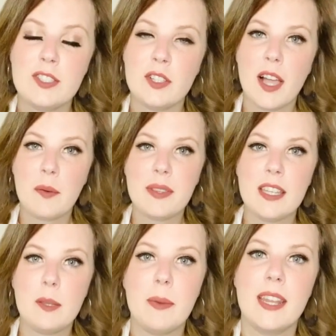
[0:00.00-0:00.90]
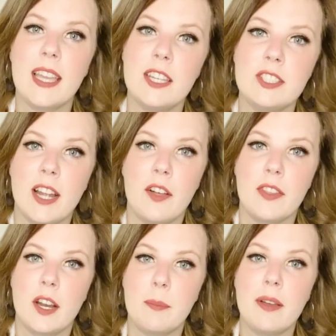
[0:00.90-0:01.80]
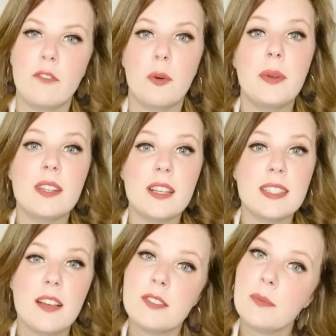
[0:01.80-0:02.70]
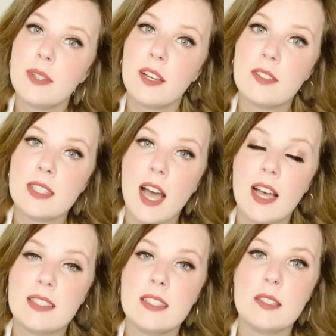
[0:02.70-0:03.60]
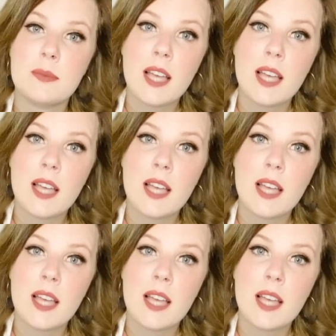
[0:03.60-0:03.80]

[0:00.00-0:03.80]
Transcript: So like with any medication out there, metformin does have some downsides and some